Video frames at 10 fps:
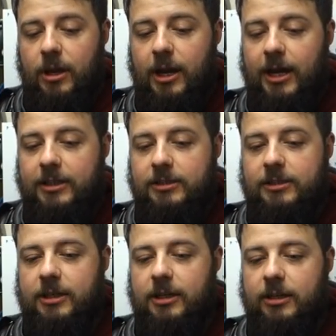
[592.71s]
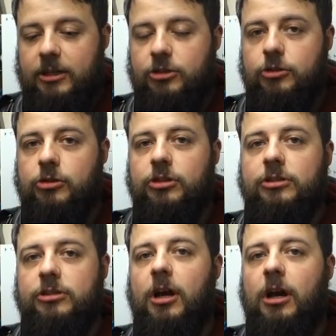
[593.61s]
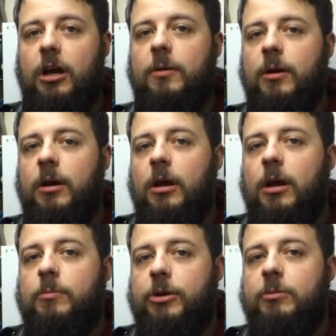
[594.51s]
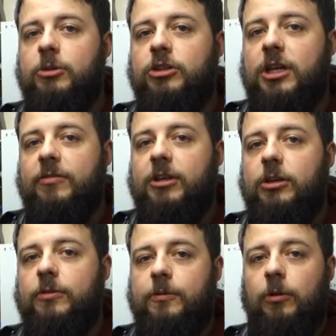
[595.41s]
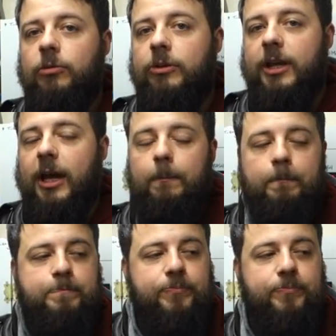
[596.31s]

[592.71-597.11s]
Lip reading: and the instructions are pretty much giving you the full rundown